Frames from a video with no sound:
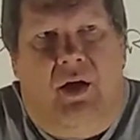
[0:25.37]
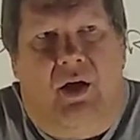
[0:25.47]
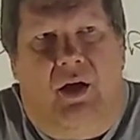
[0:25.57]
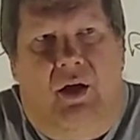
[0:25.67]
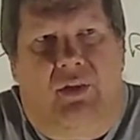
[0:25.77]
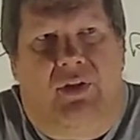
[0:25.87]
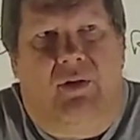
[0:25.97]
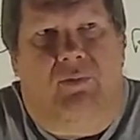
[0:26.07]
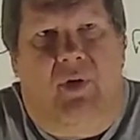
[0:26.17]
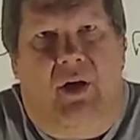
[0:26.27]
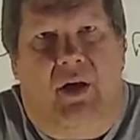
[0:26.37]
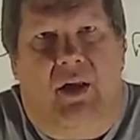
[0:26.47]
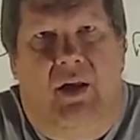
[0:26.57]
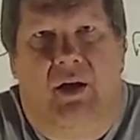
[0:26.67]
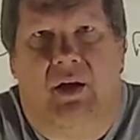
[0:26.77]
I think my
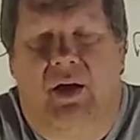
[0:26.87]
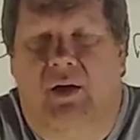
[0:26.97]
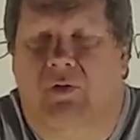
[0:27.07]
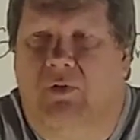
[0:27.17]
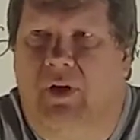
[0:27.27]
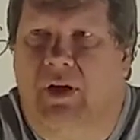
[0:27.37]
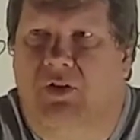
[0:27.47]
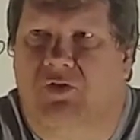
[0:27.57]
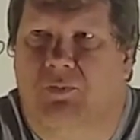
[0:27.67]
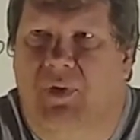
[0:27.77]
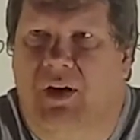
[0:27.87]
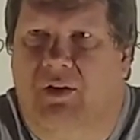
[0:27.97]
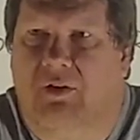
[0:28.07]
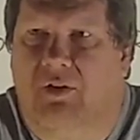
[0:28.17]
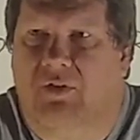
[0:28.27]
outrage
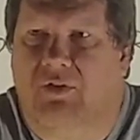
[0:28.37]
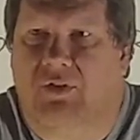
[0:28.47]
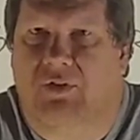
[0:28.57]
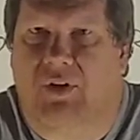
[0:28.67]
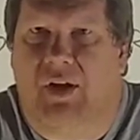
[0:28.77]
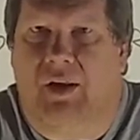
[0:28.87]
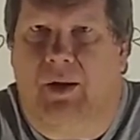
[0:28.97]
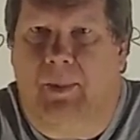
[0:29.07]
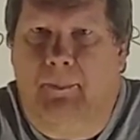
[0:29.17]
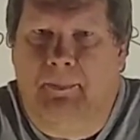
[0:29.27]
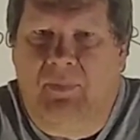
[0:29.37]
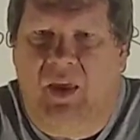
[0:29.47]
meter is just kind of,